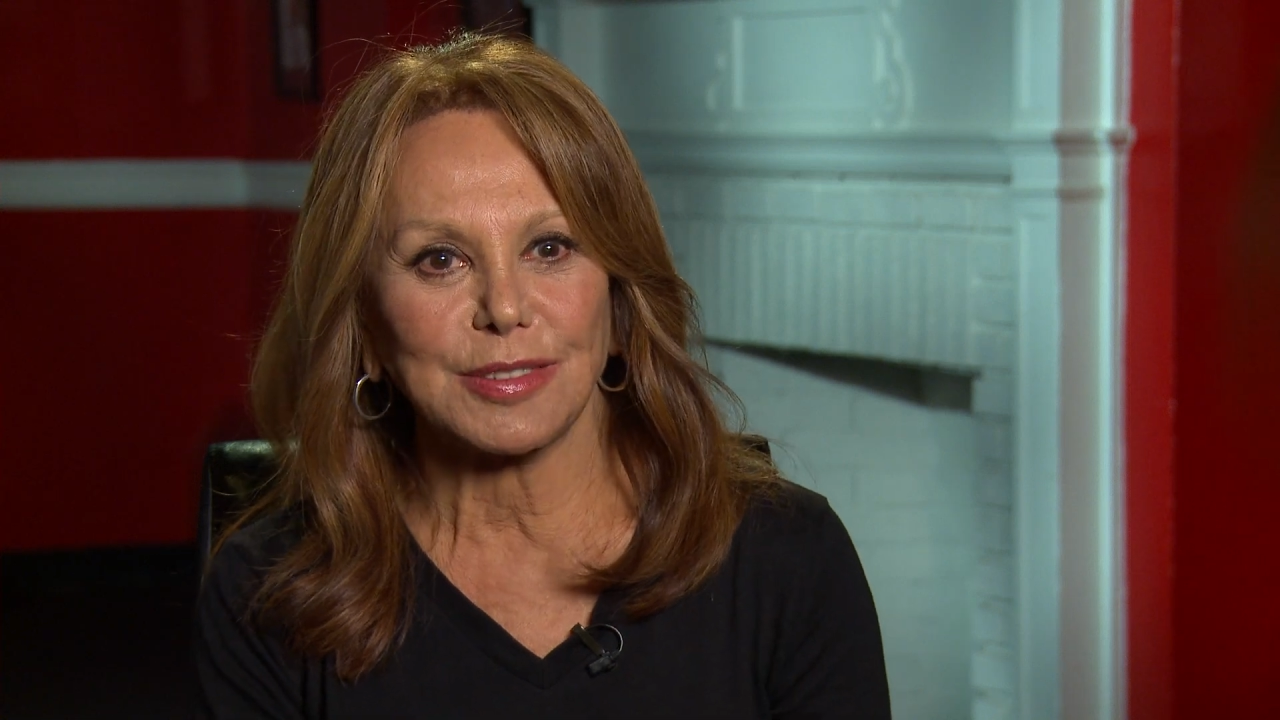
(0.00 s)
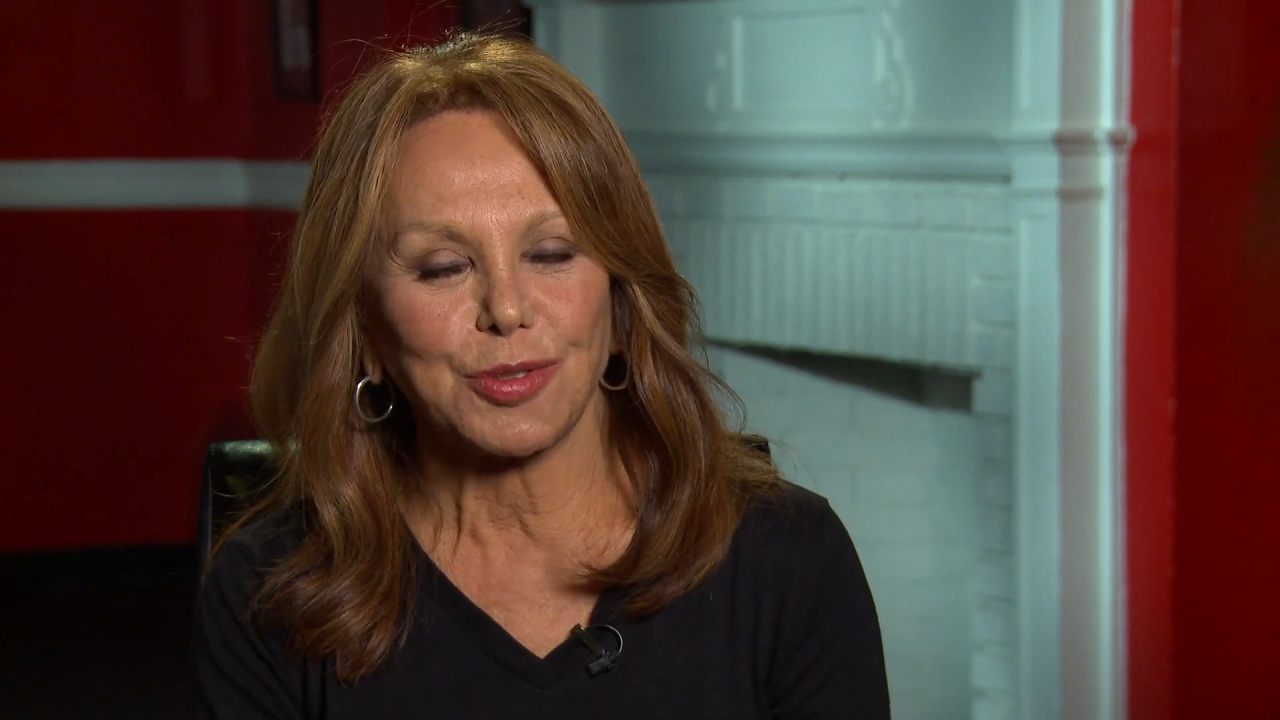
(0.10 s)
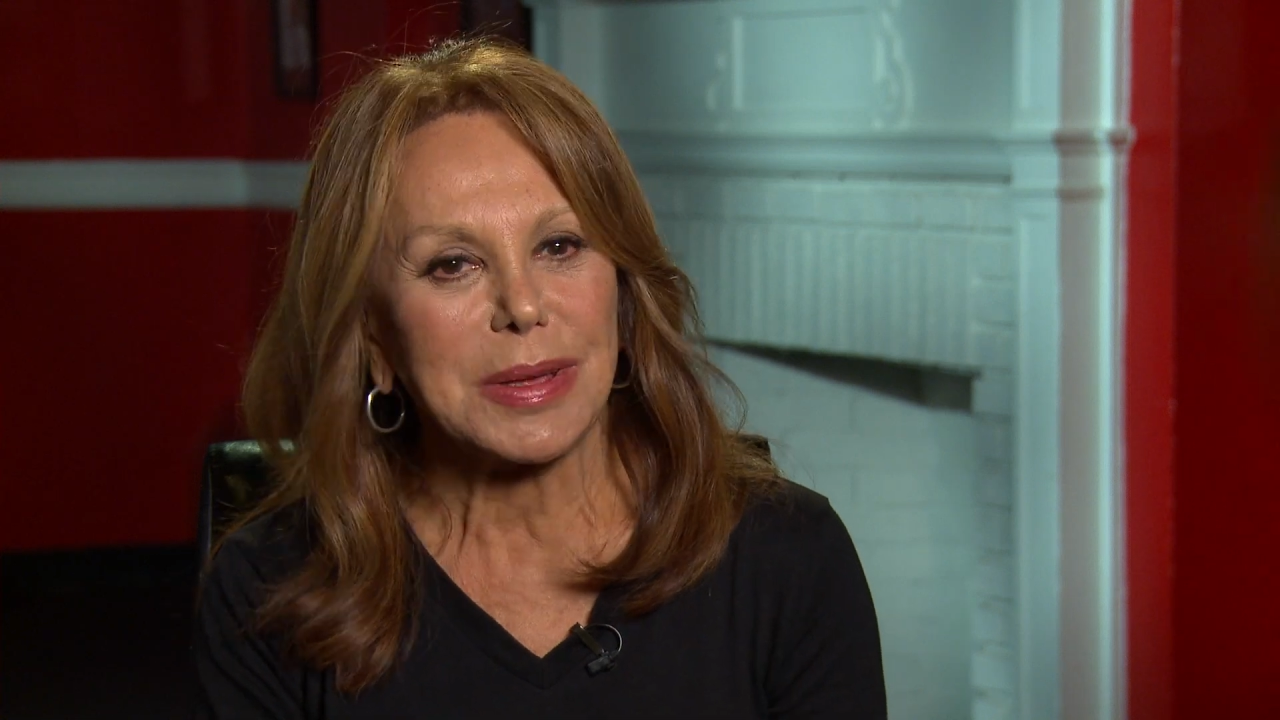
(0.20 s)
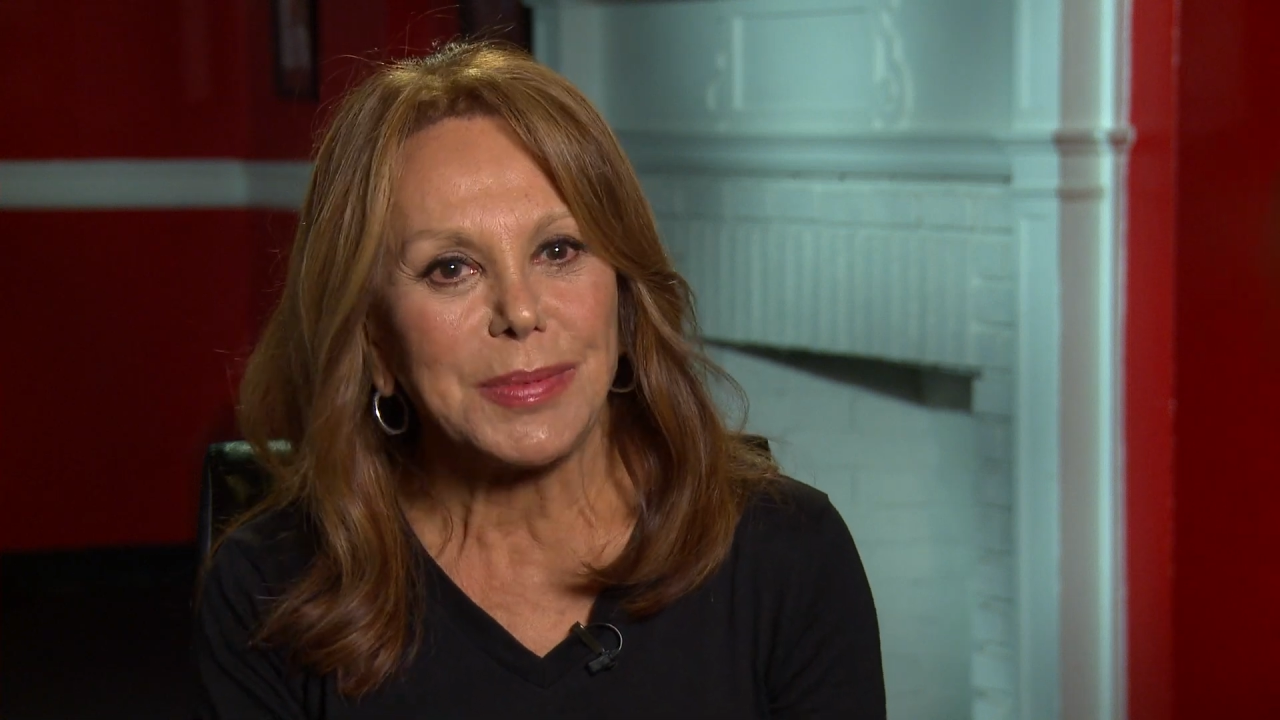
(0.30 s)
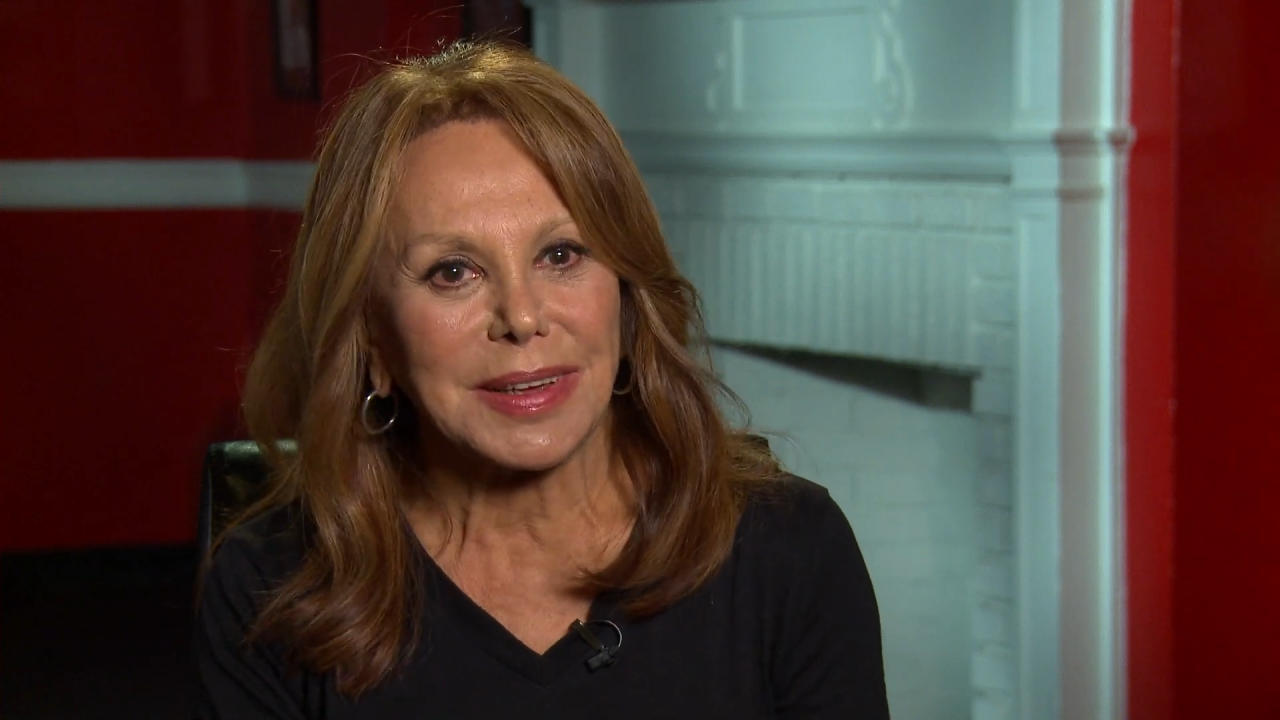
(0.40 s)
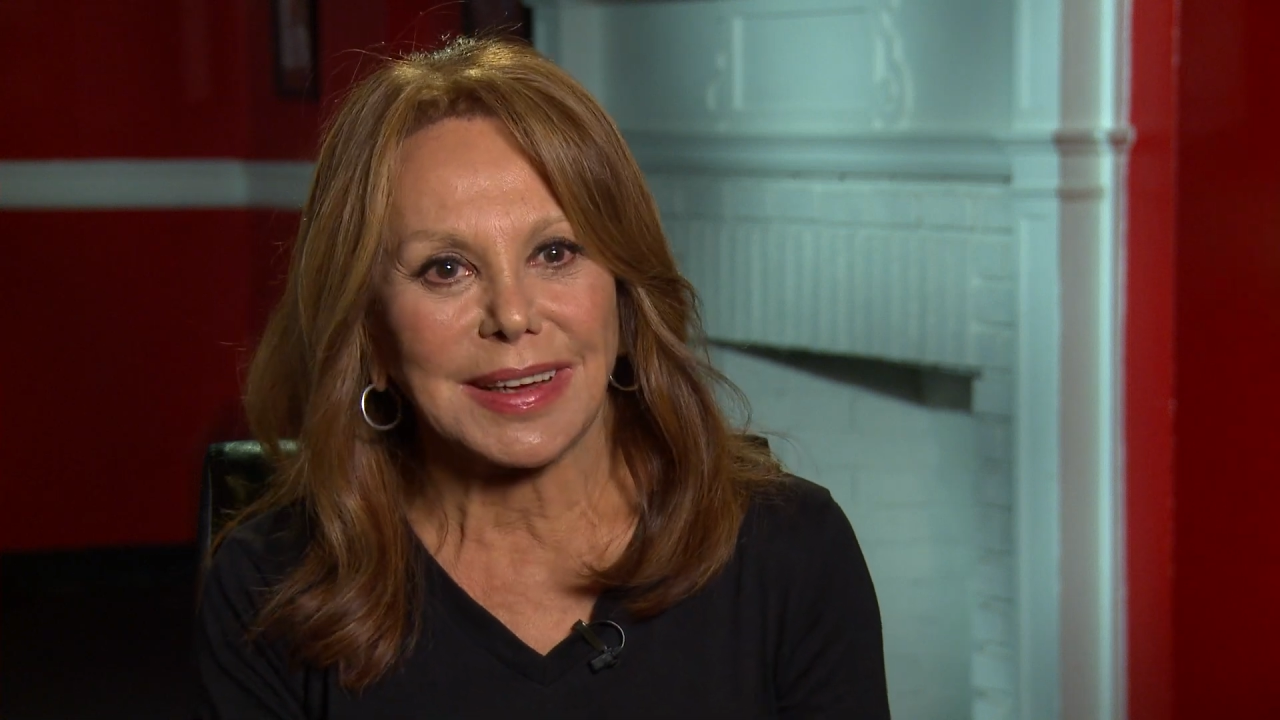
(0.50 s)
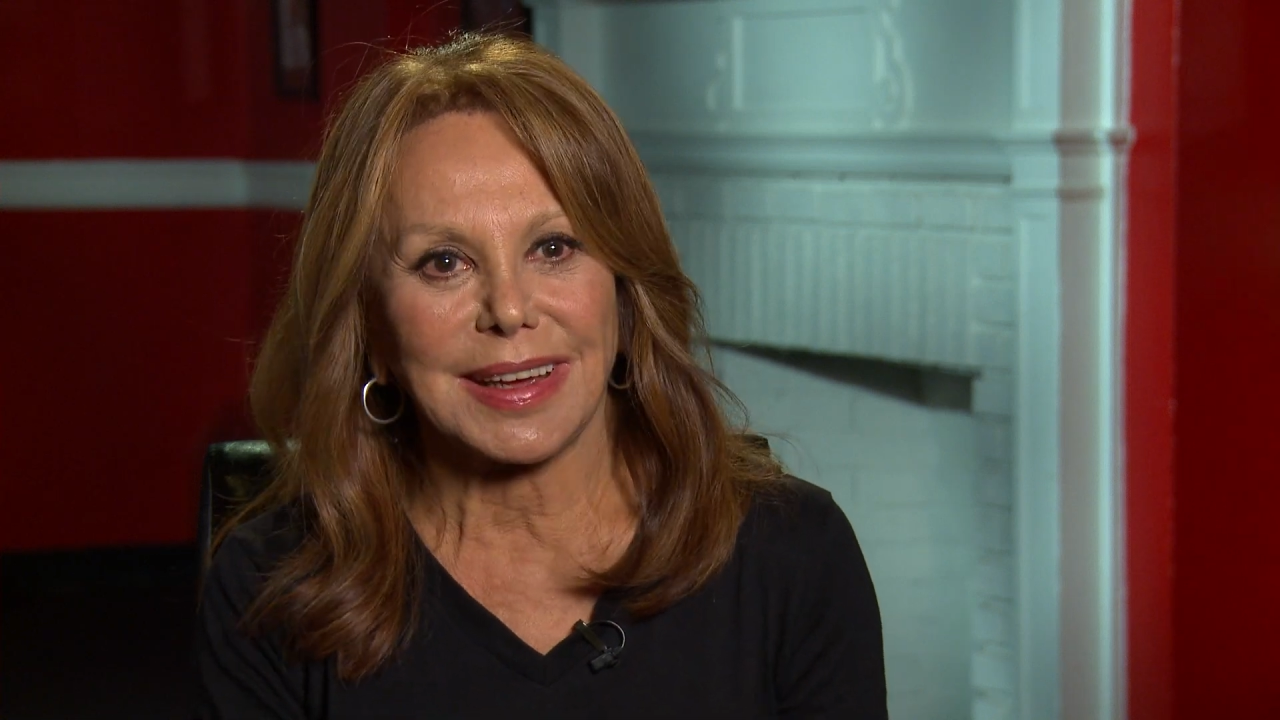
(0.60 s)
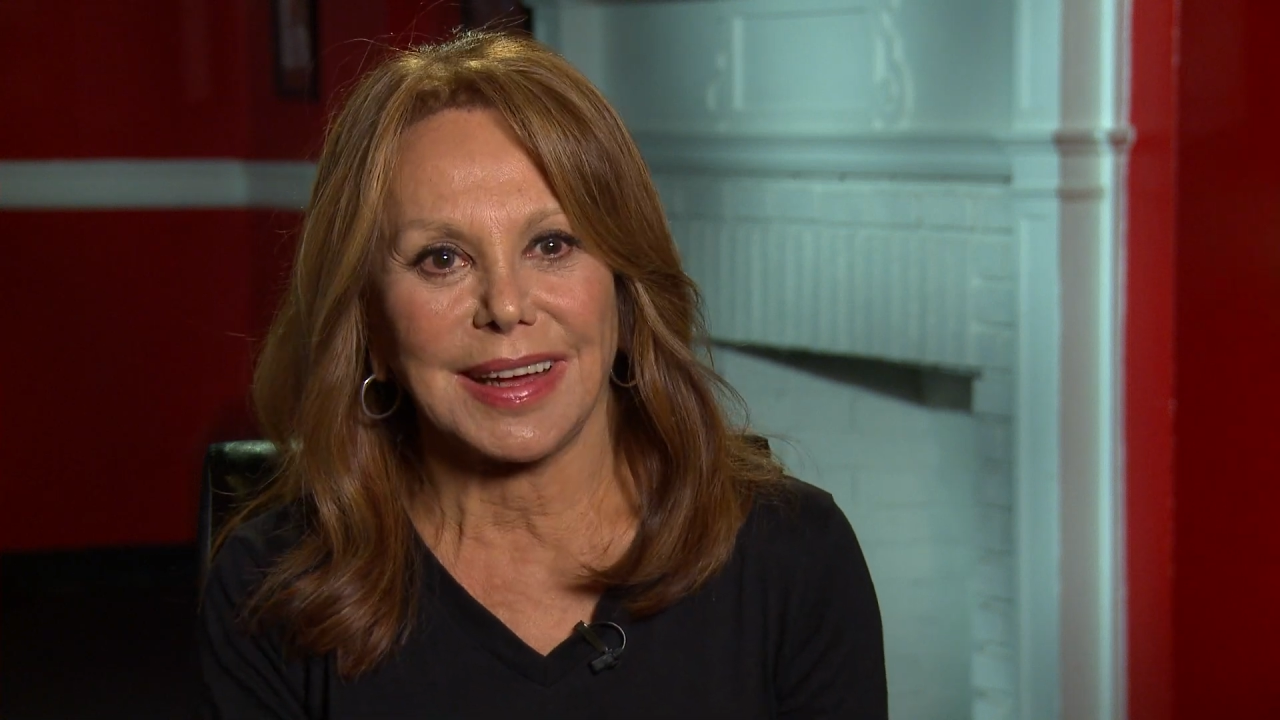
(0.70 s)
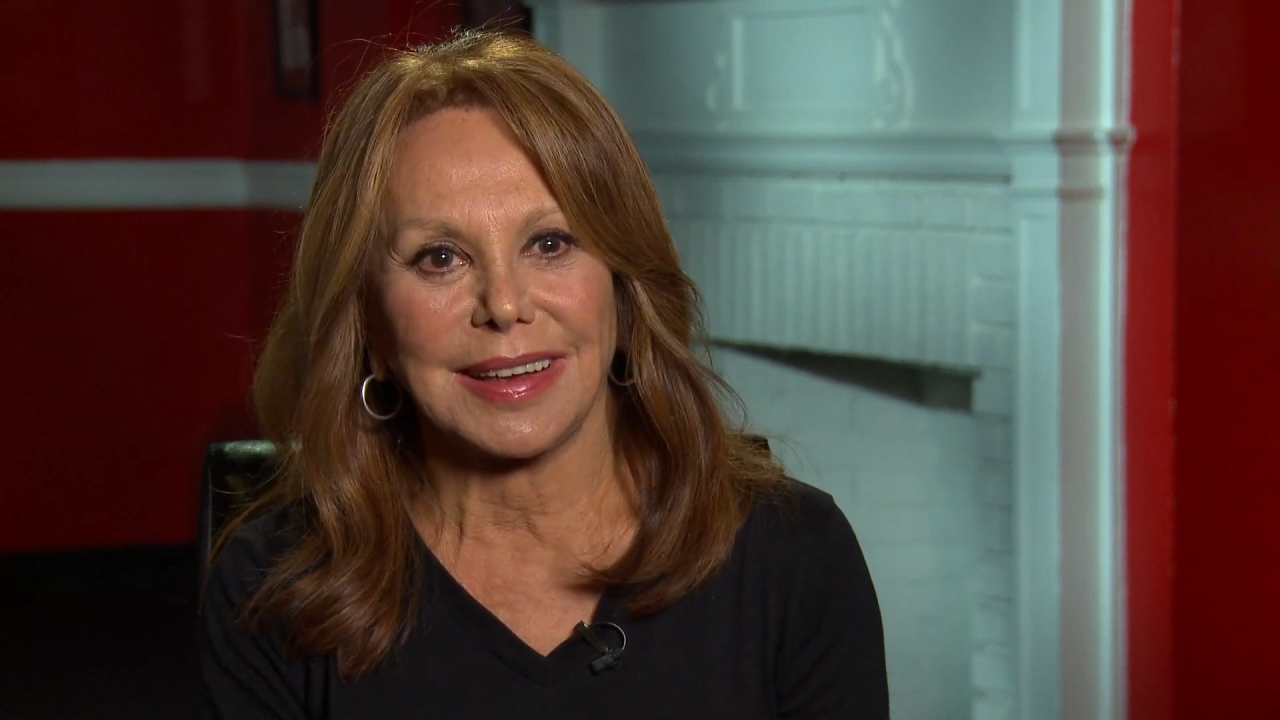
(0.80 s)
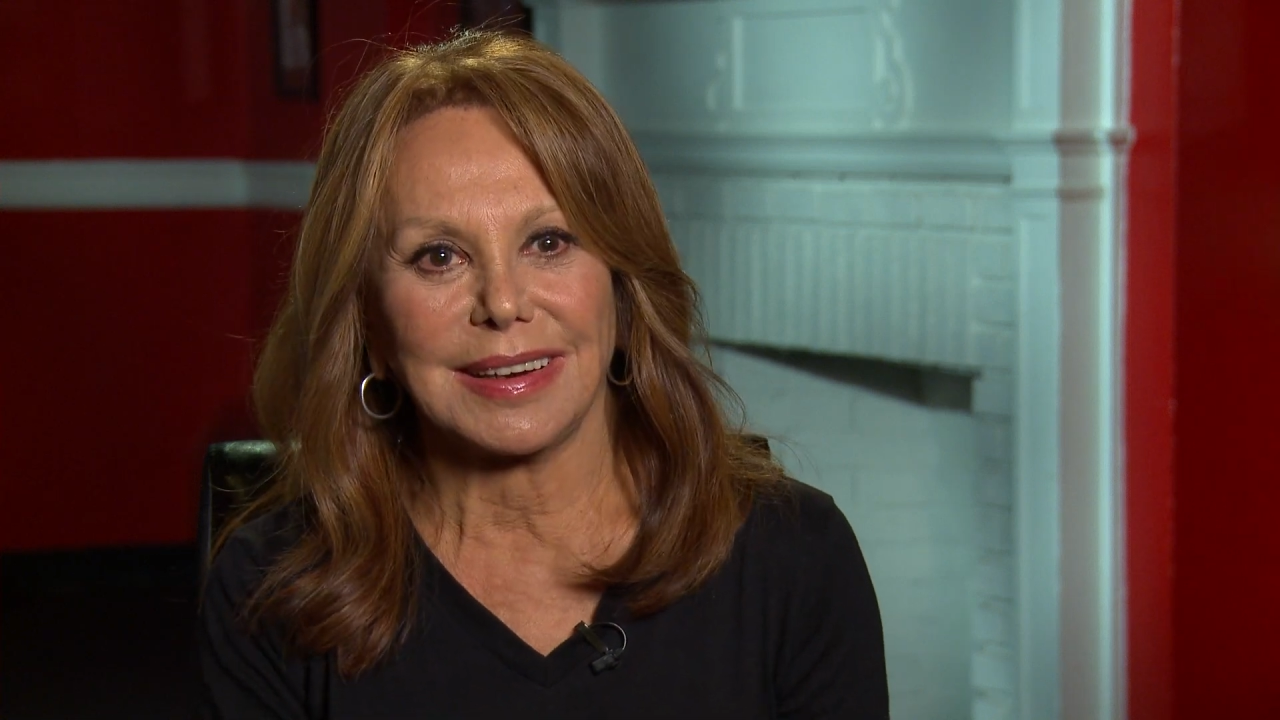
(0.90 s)
dreaming
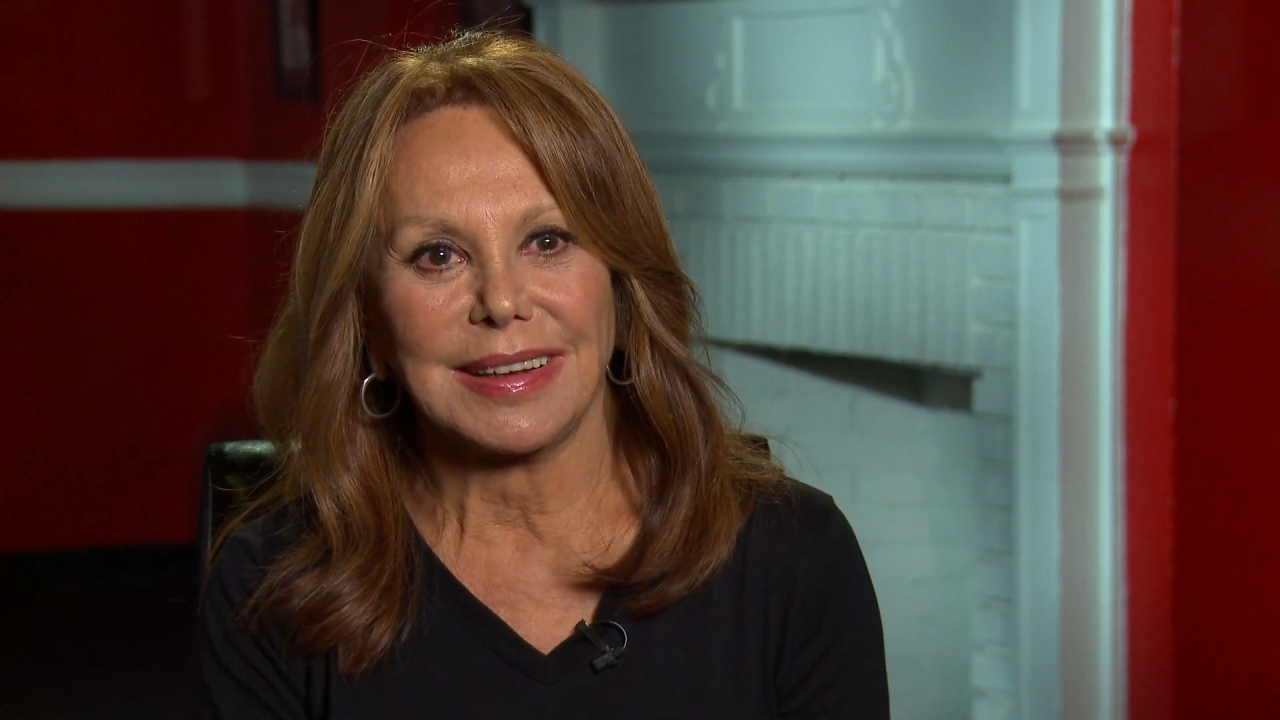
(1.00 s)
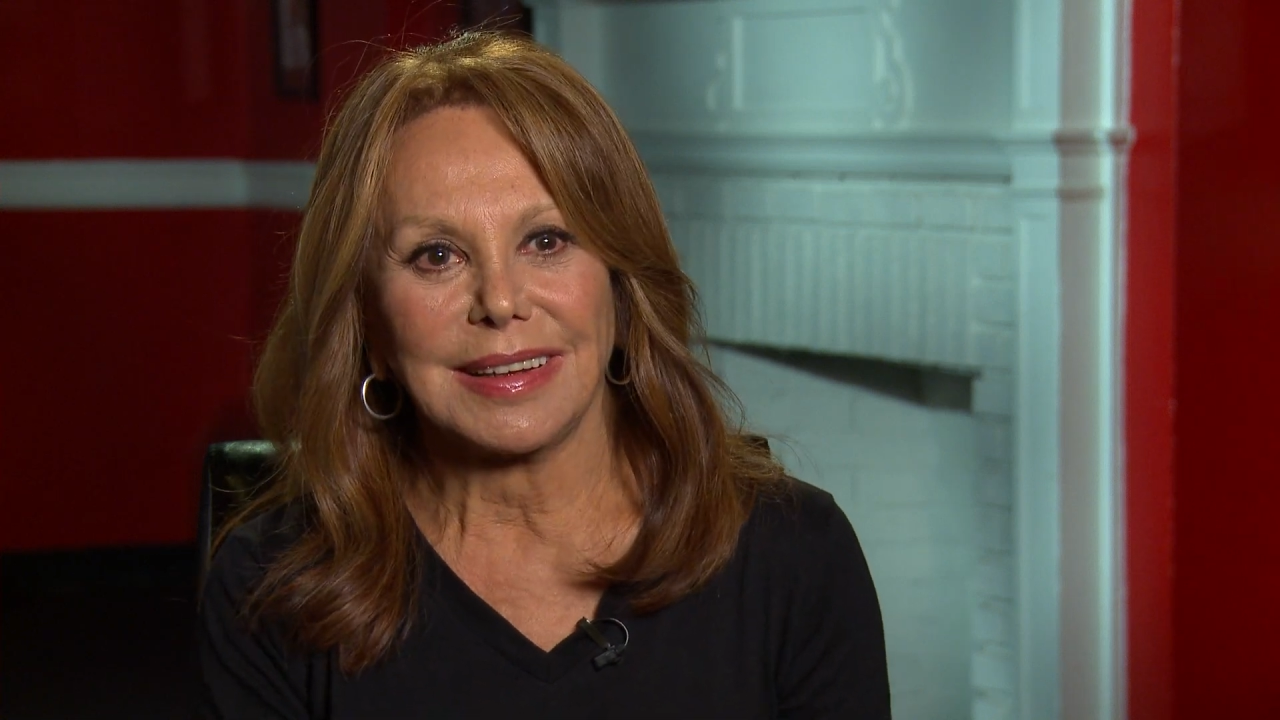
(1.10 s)
again.